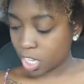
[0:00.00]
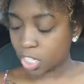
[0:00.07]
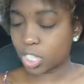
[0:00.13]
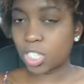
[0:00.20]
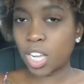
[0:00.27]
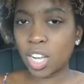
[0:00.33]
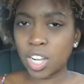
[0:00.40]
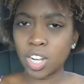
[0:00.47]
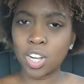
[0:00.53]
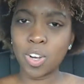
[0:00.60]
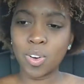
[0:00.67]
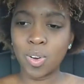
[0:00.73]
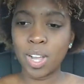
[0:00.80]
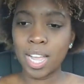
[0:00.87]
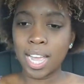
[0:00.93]

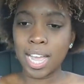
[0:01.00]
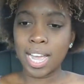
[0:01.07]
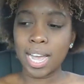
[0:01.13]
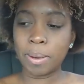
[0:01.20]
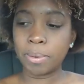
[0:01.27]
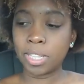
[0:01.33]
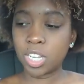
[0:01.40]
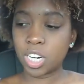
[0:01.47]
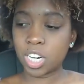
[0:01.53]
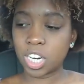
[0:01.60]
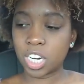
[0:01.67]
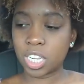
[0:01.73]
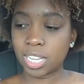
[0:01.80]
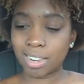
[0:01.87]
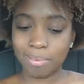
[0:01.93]
So I'm a little
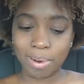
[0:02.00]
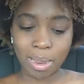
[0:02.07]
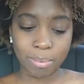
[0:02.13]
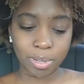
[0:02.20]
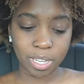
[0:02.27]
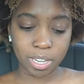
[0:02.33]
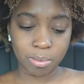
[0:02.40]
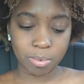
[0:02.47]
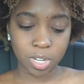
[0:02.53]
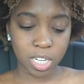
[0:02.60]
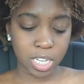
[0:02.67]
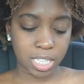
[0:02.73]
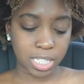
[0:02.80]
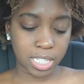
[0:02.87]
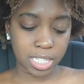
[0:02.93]
early. I probably am
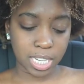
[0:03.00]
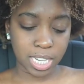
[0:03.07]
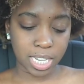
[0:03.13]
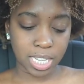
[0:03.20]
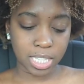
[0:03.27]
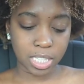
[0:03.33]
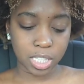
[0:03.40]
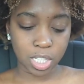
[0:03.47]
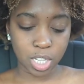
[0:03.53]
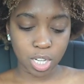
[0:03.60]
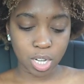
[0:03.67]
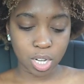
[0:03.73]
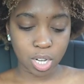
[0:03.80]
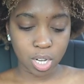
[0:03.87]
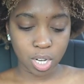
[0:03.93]
going to sit
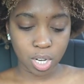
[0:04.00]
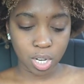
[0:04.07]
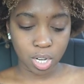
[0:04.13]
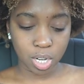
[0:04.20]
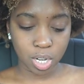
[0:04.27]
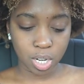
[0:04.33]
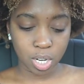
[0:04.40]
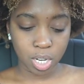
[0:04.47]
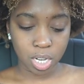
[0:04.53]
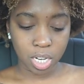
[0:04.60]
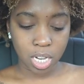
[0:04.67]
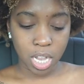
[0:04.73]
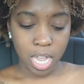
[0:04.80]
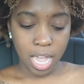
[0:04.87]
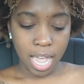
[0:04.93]
until
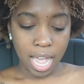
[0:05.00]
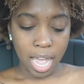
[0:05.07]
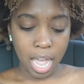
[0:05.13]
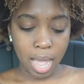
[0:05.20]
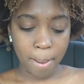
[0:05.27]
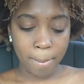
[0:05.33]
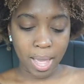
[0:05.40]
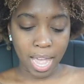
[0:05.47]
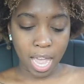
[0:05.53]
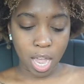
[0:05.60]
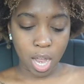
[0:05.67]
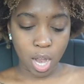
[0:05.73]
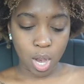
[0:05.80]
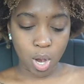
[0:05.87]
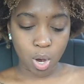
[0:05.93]

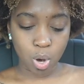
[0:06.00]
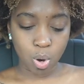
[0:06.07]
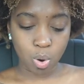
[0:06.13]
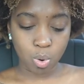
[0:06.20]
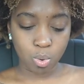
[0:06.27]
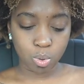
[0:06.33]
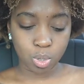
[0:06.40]
about